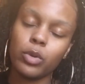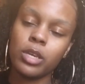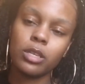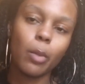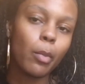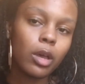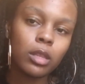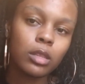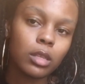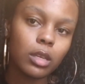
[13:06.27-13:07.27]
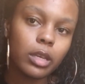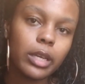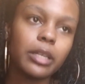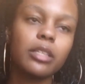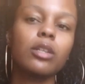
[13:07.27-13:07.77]
weeks, a month,
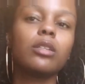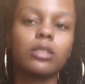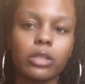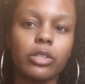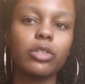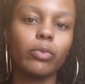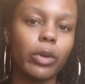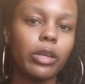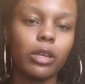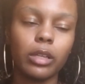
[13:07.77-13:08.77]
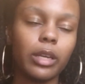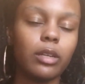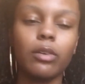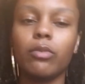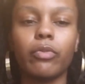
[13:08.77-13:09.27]
and it's going to start to regulate.
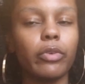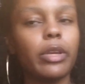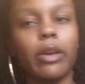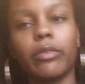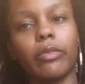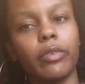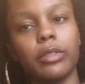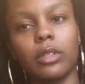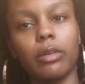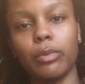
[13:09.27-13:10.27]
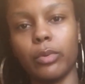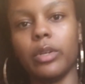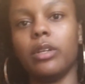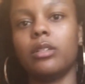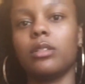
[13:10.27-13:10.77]
Don't freak out the first couple
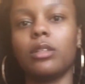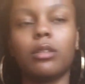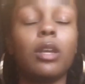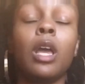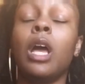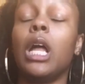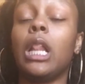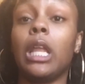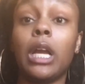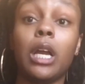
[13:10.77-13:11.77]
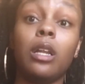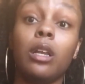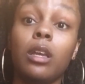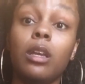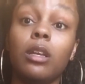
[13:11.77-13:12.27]
weeks like I
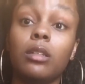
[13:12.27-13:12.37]
did,